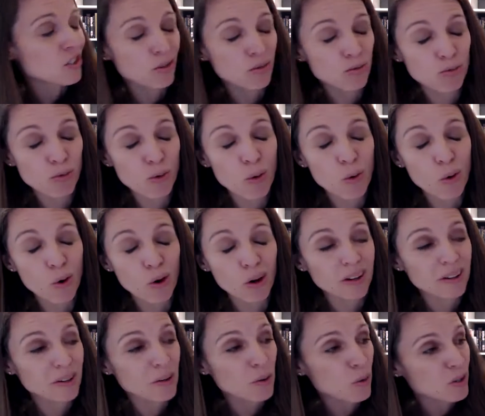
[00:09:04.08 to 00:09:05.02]
to
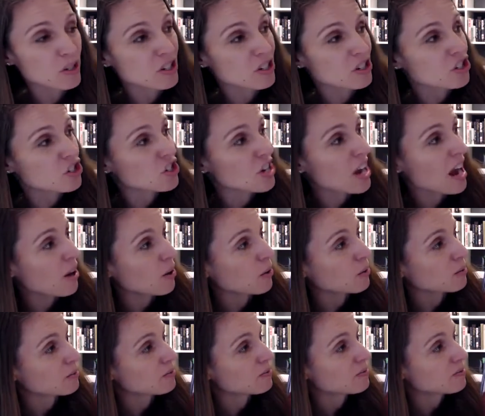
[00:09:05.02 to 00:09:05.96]
roar or to
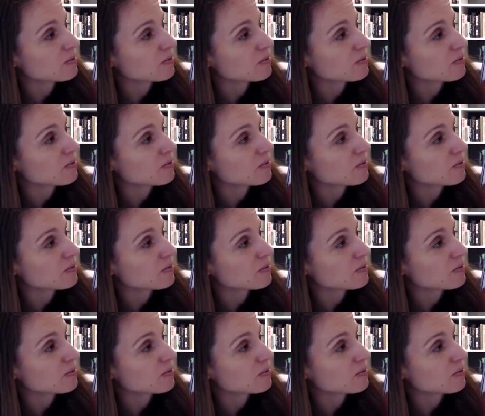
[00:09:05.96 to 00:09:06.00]
shout.